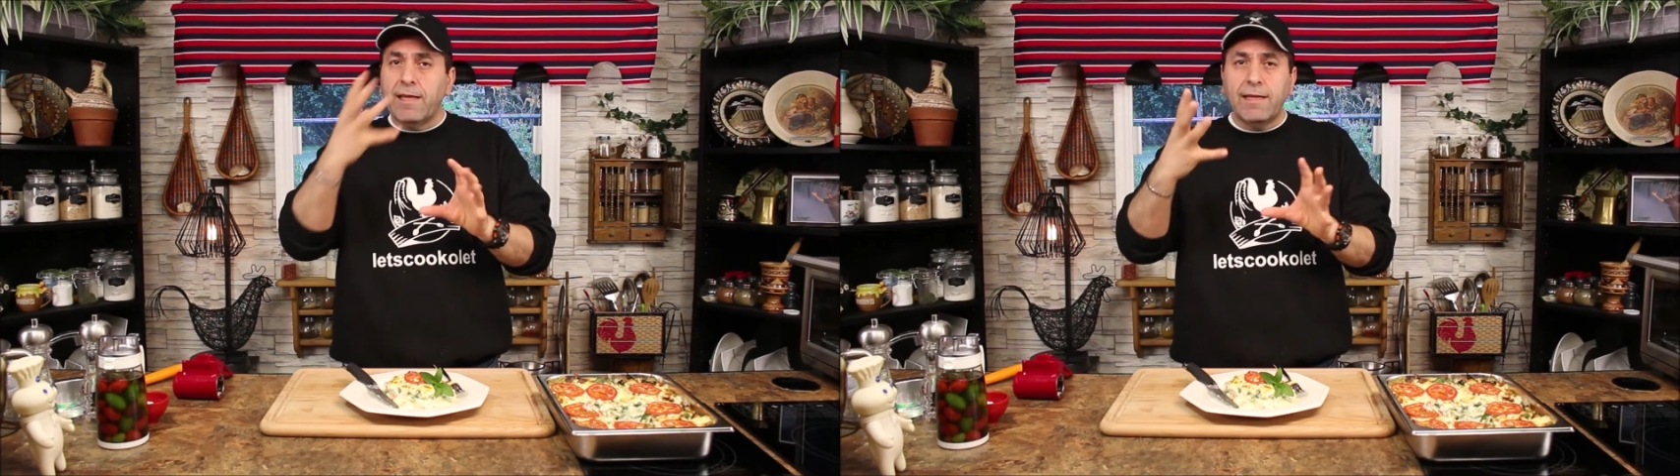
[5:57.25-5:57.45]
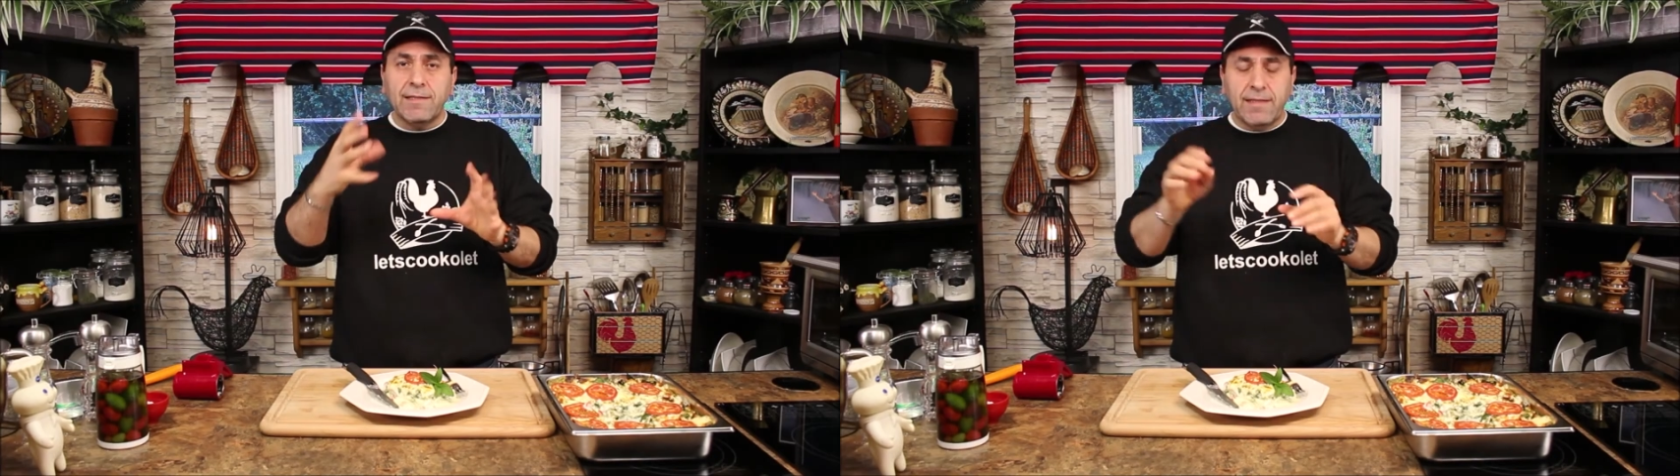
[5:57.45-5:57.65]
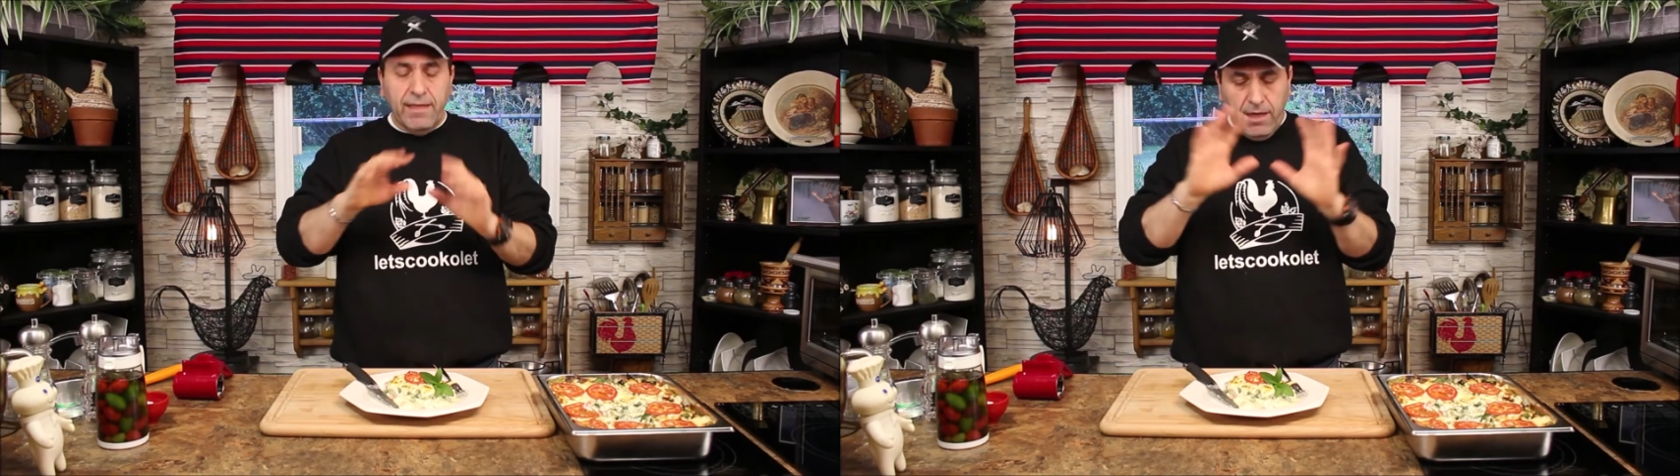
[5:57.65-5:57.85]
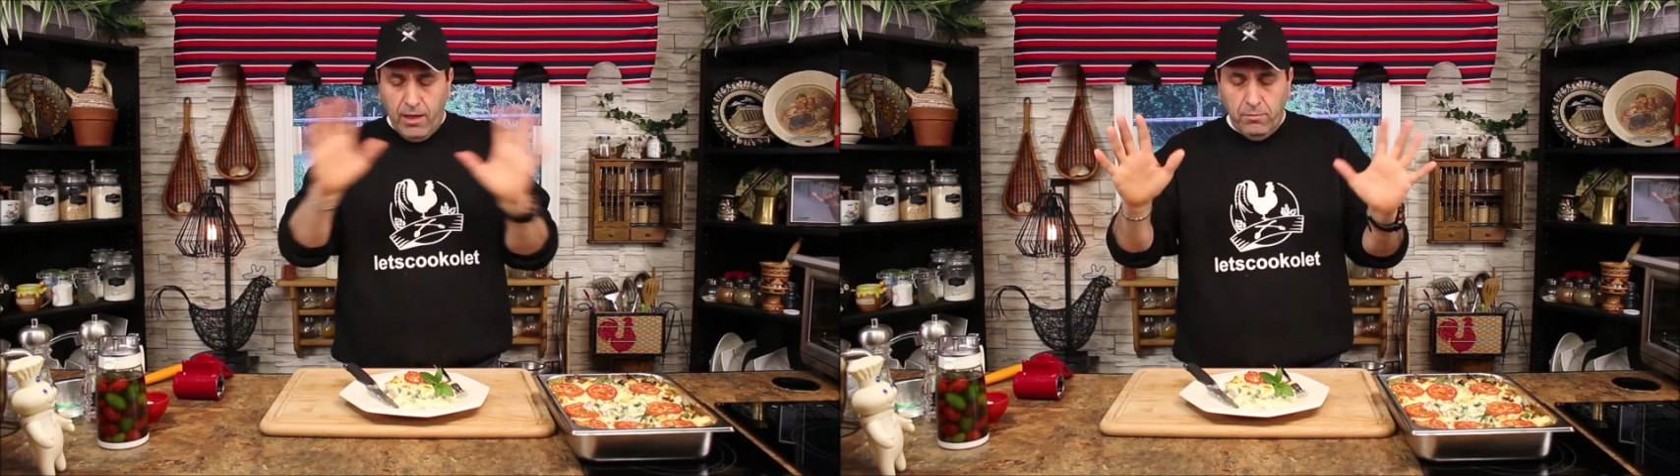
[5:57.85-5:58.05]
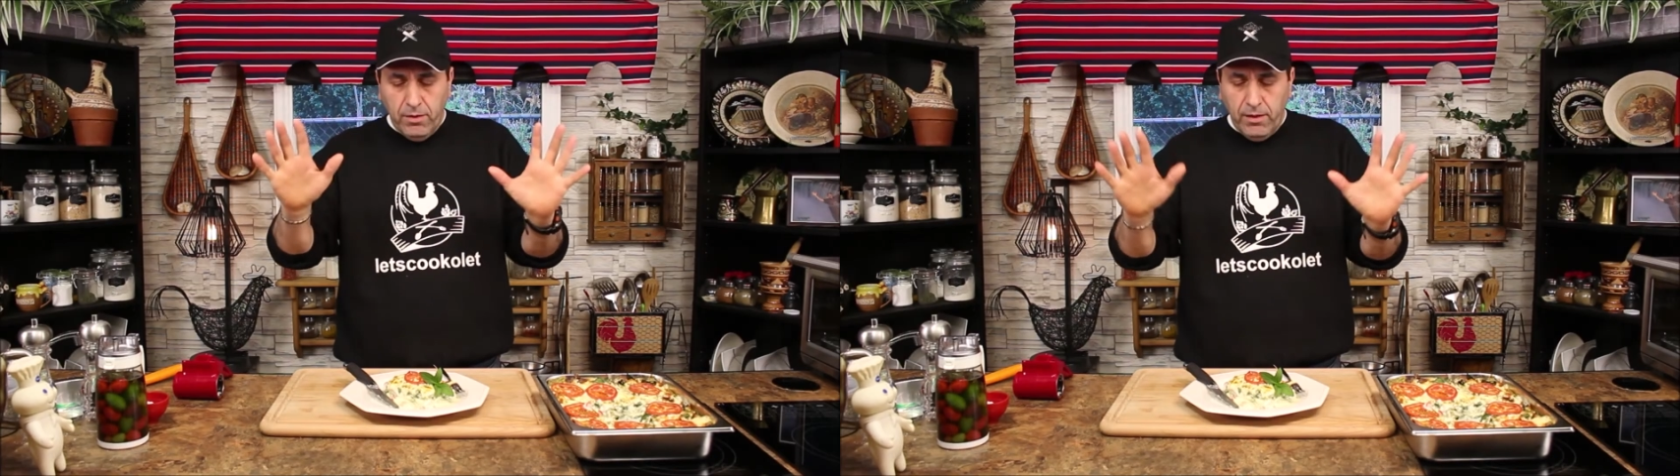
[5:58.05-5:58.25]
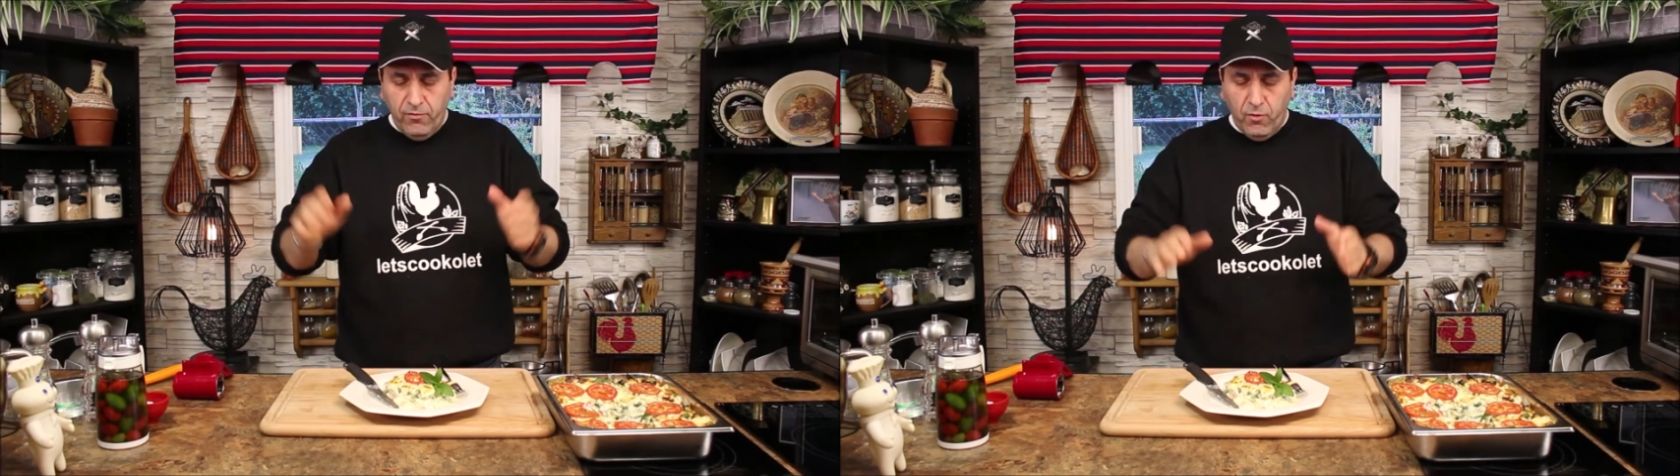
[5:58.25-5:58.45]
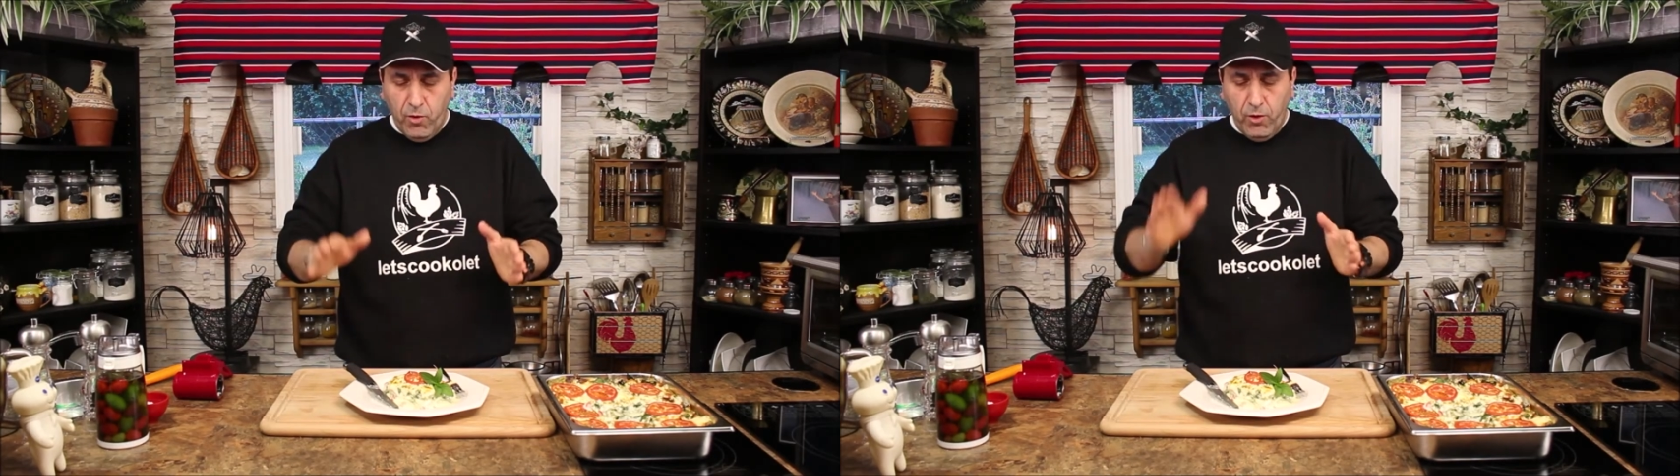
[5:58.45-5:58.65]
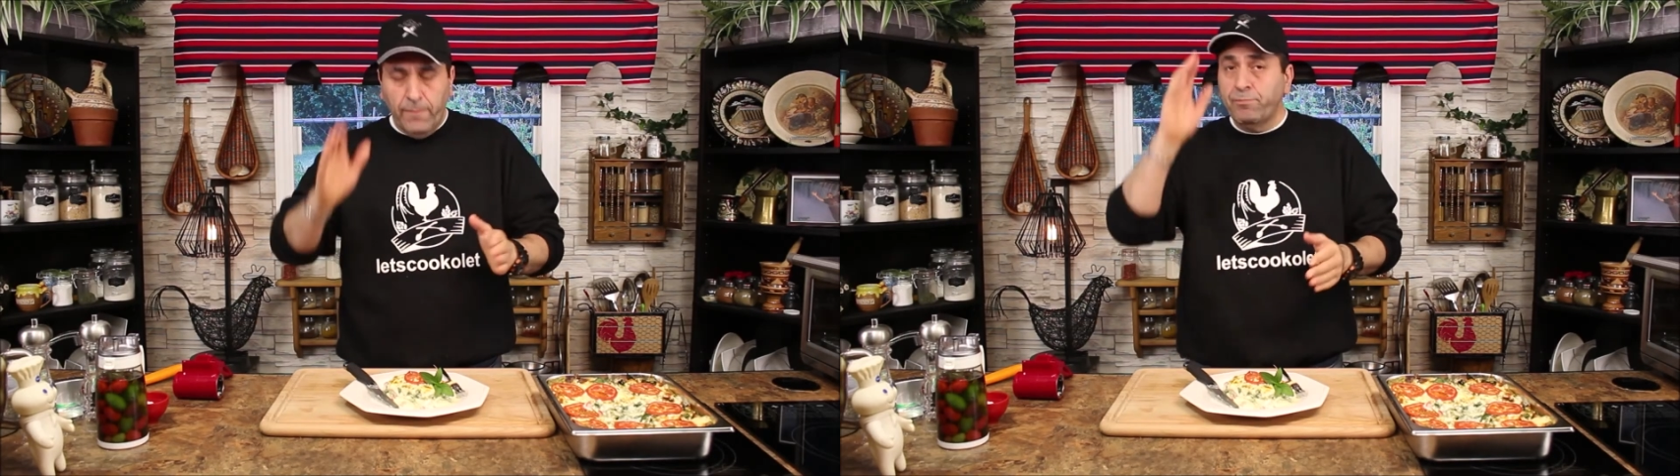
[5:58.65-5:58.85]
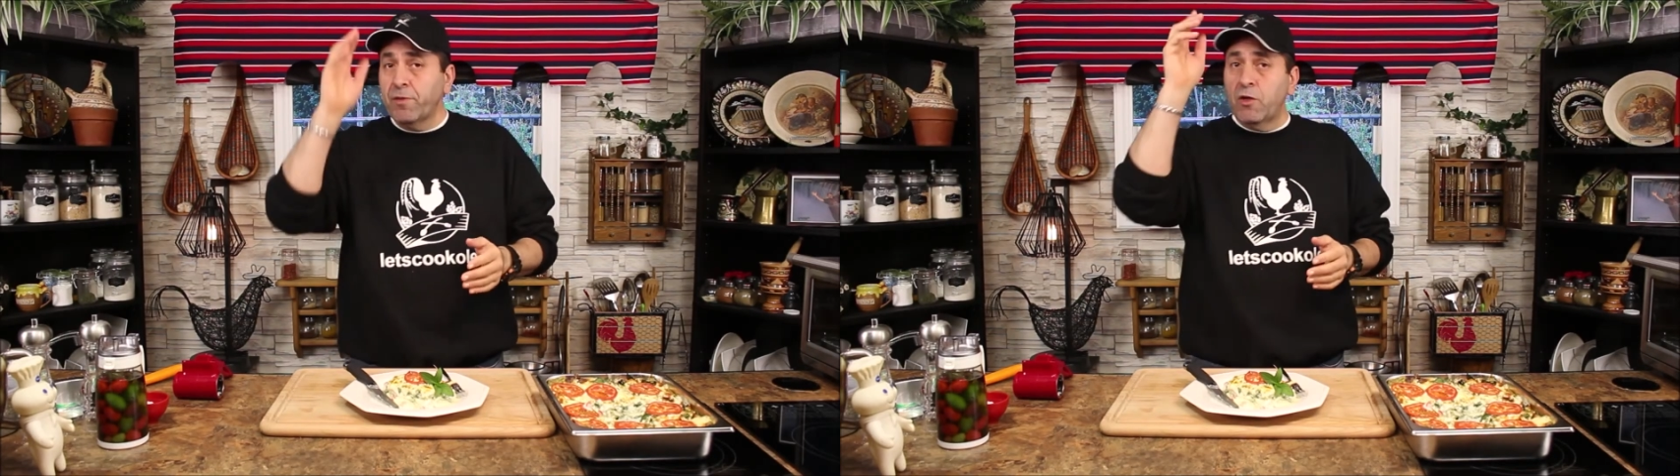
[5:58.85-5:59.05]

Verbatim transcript: tasty, unbelievable.